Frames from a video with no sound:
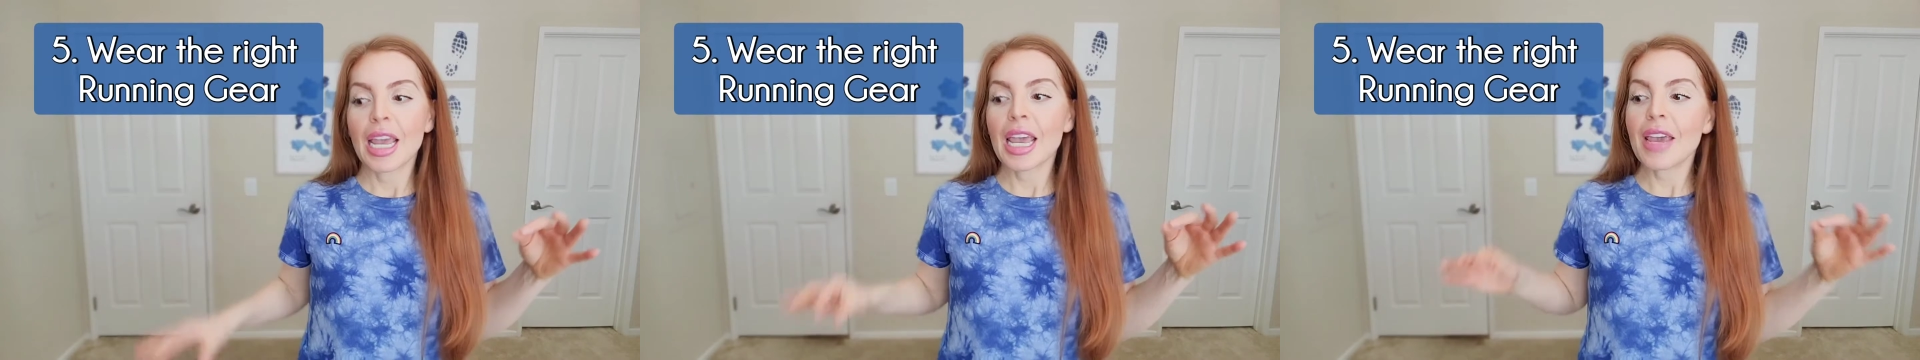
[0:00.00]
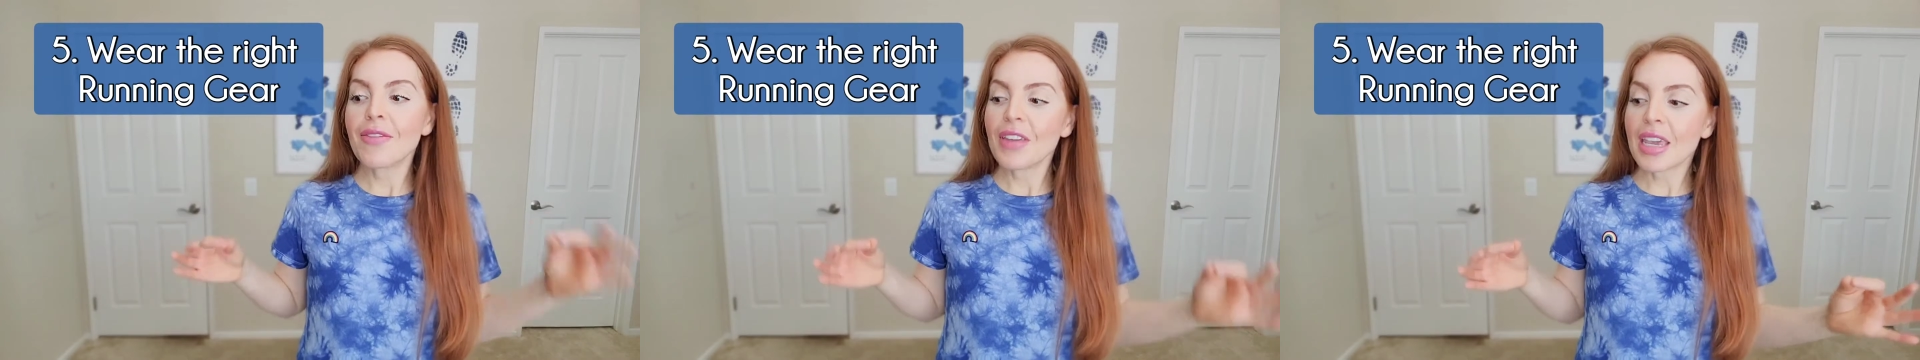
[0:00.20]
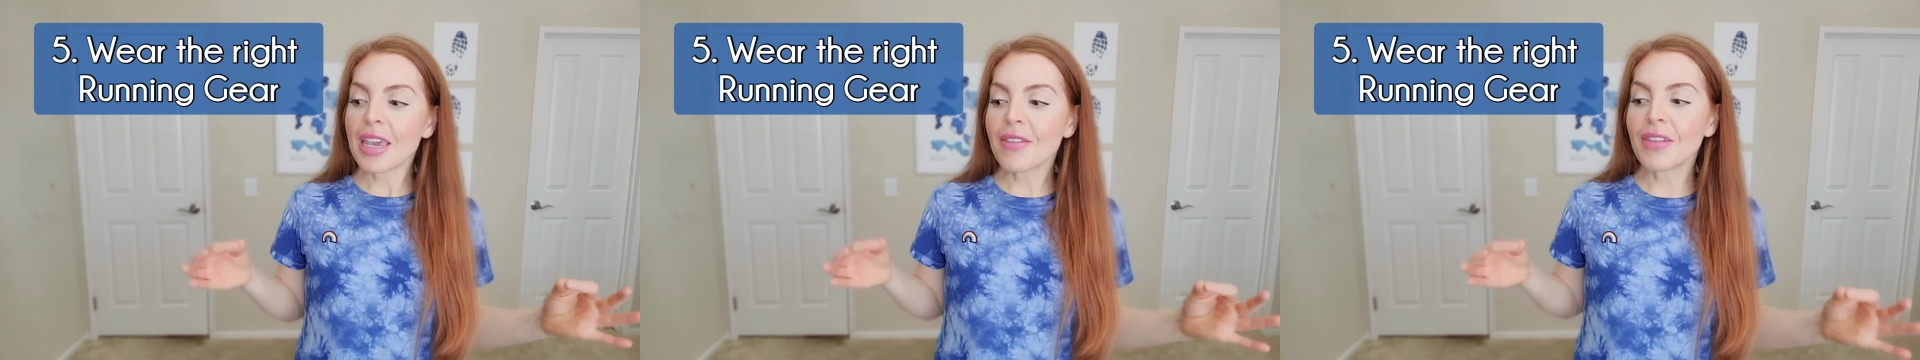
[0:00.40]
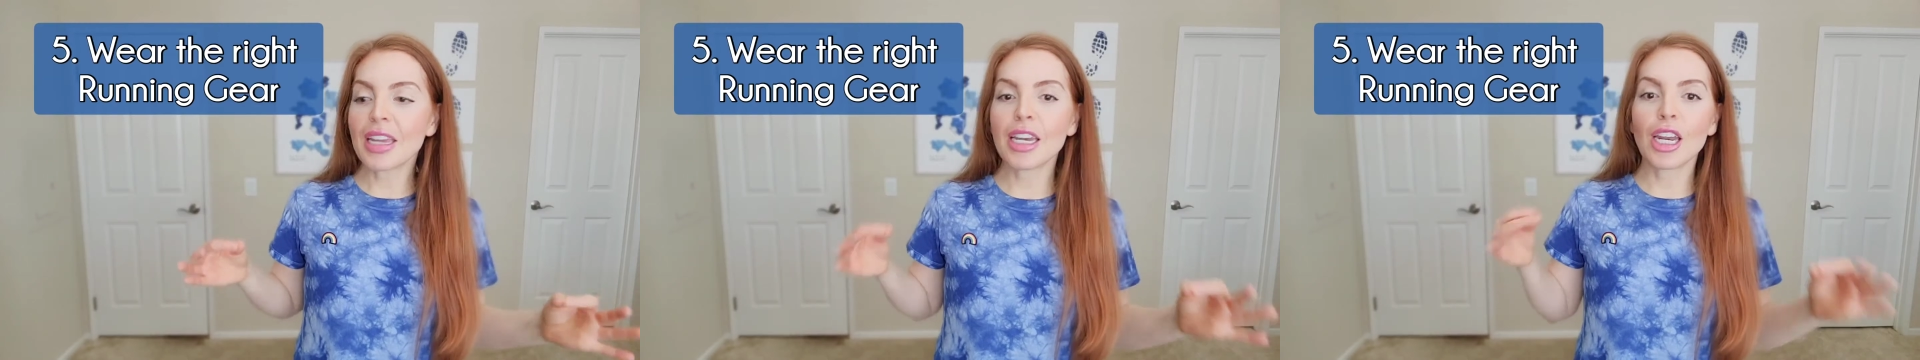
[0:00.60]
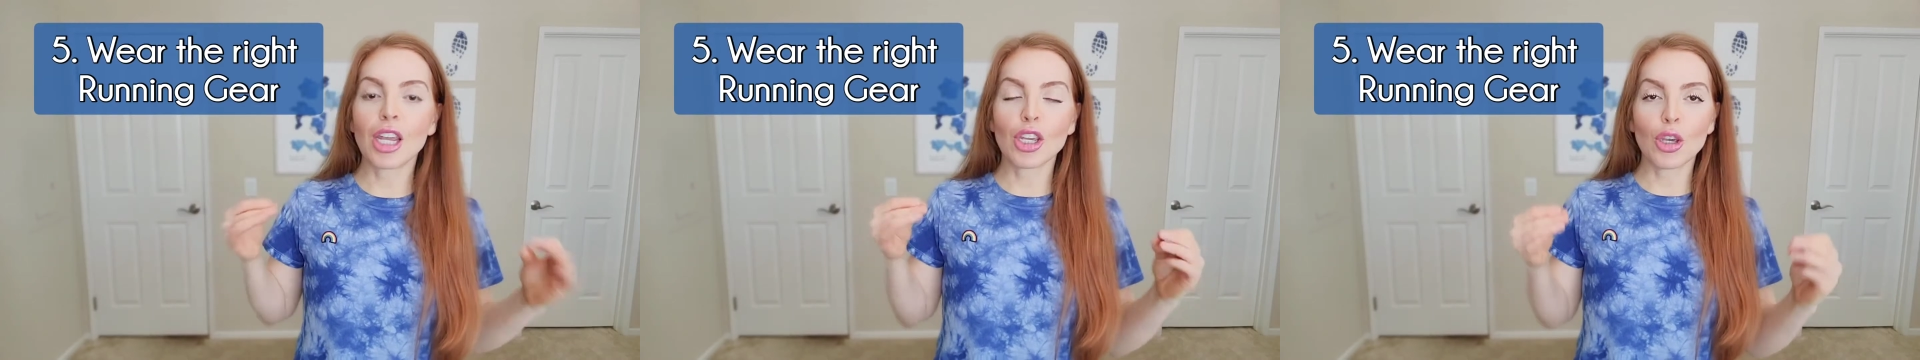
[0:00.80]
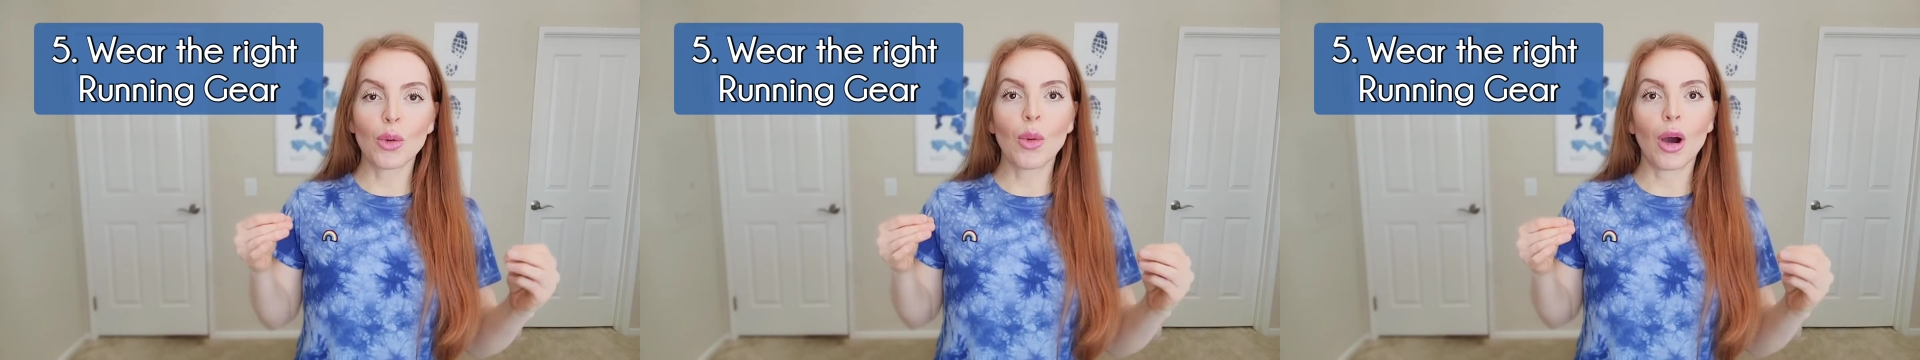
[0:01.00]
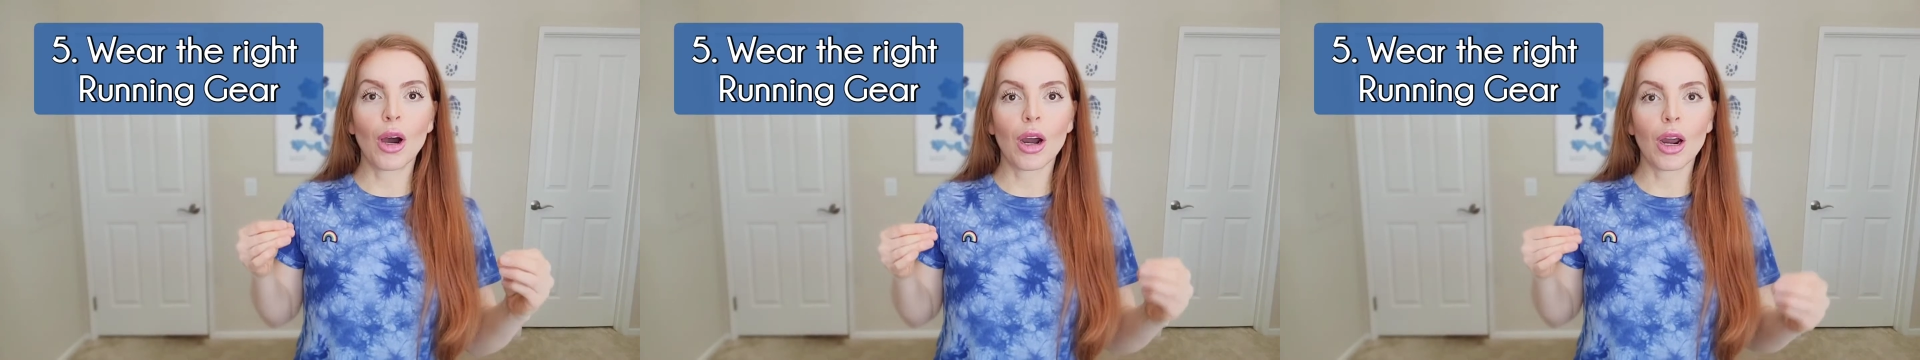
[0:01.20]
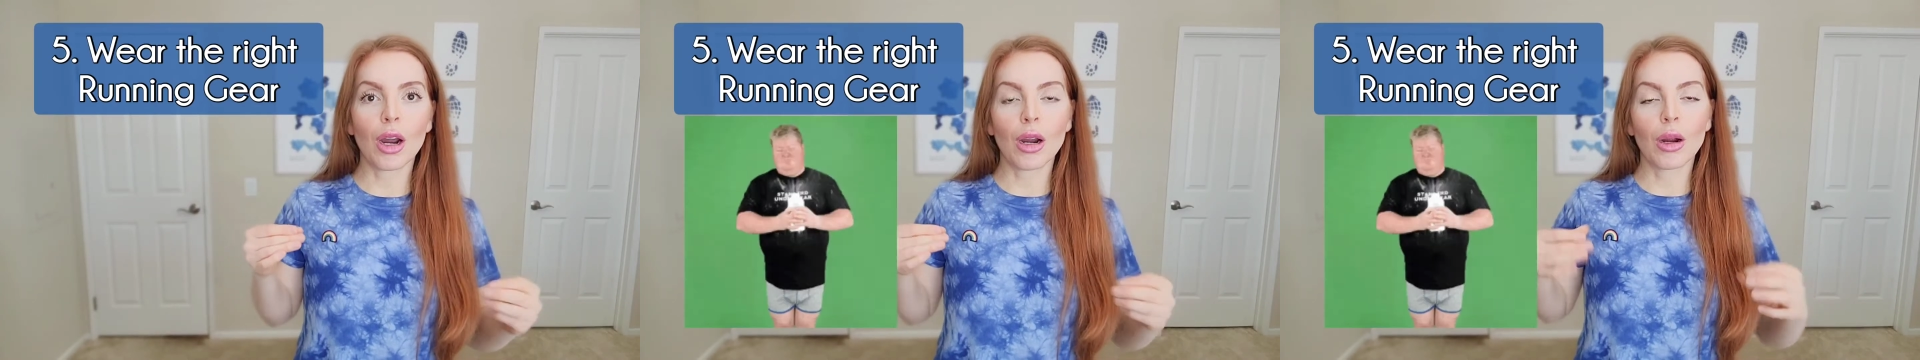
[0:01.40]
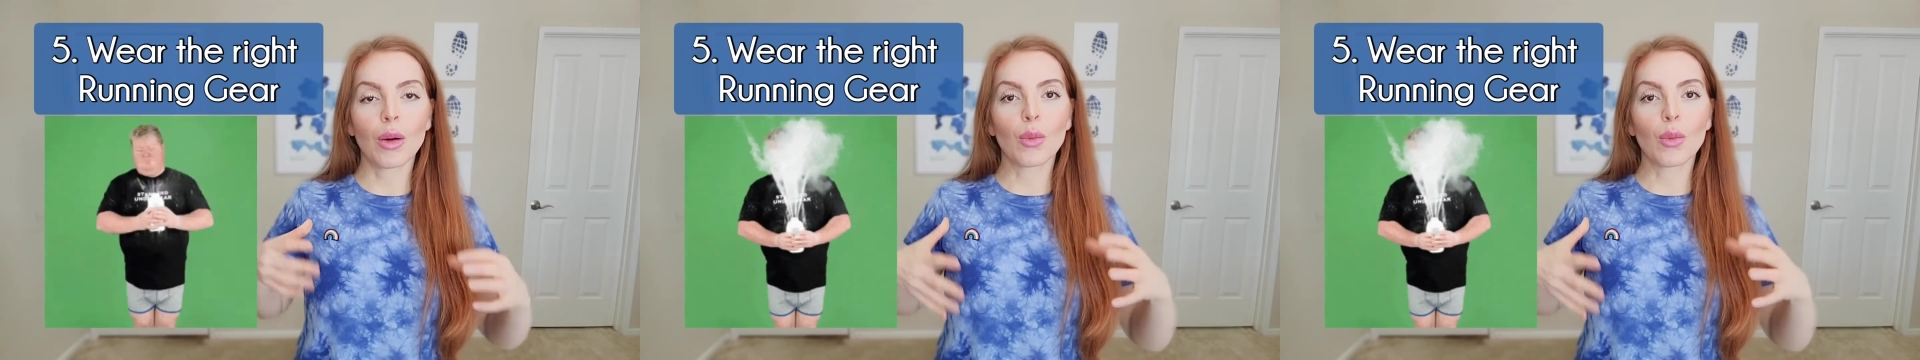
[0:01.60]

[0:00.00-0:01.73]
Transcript: If even you are